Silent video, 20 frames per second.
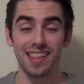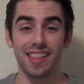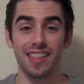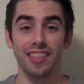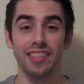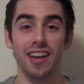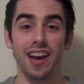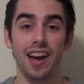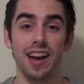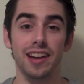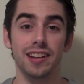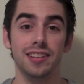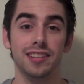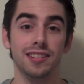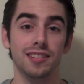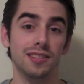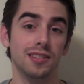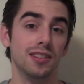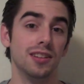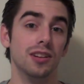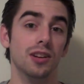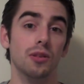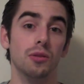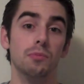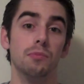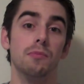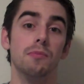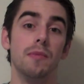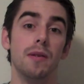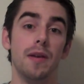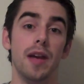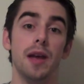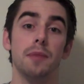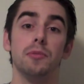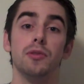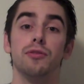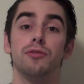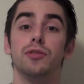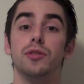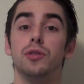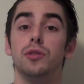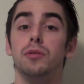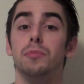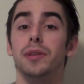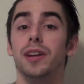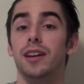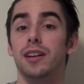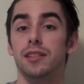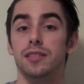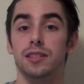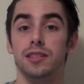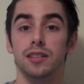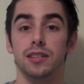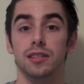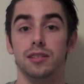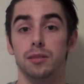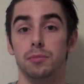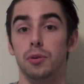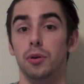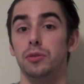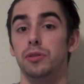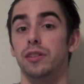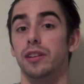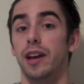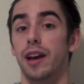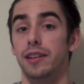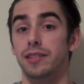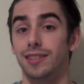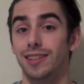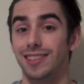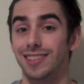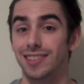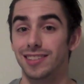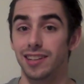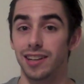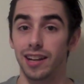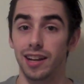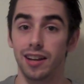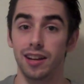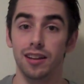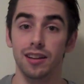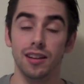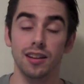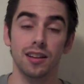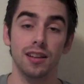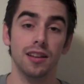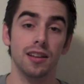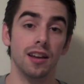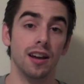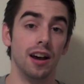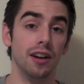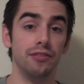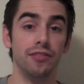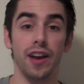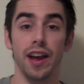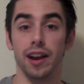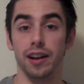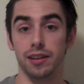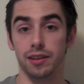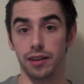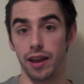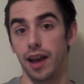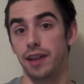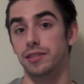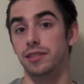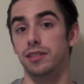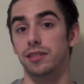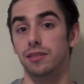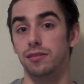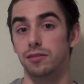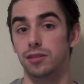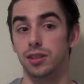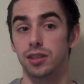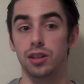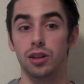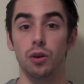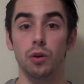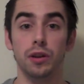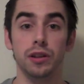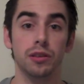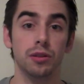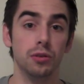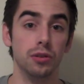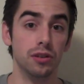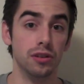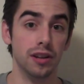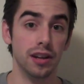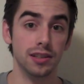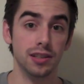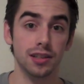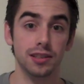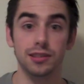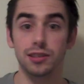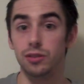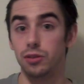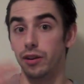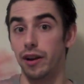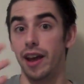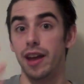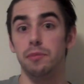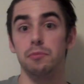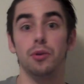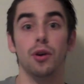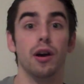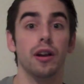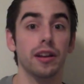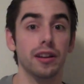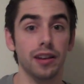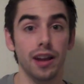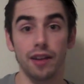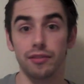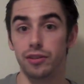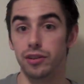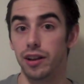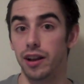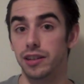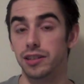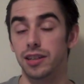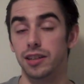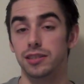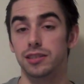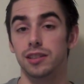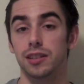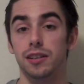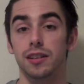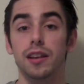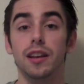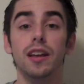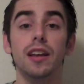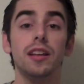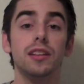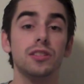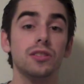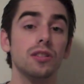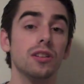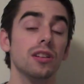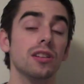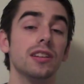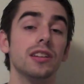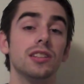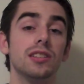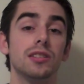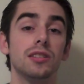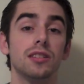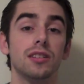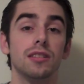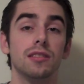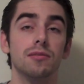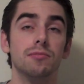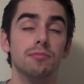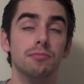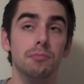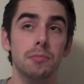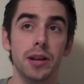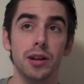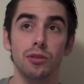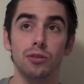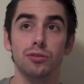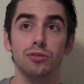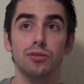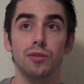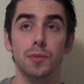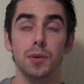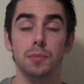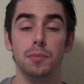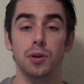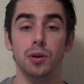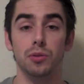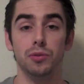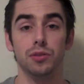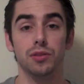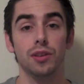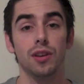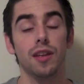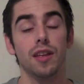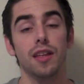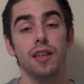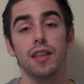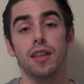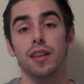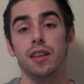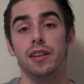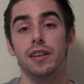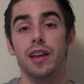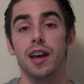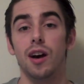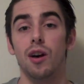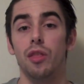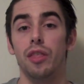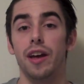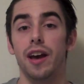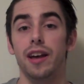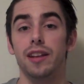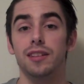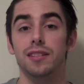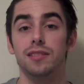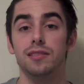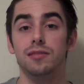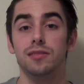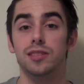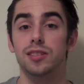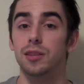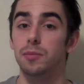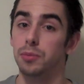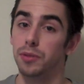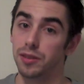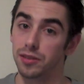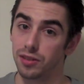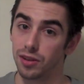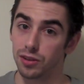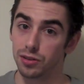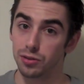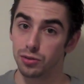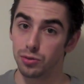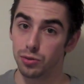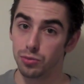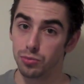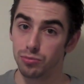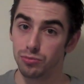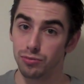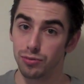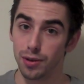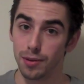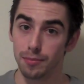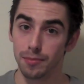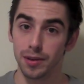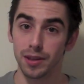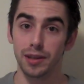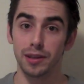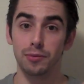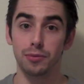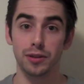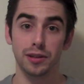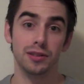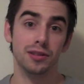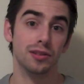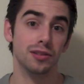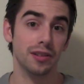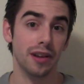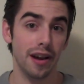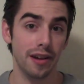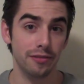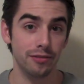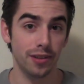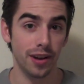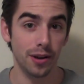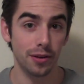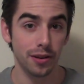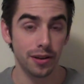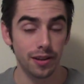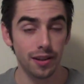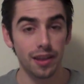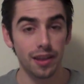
that, you know, animal food, because it supposedly has an acidic effect as it's going through your digestion or end product after digestion, it's going to leach minerals from your bones. Now that simply is not true from the research I've found,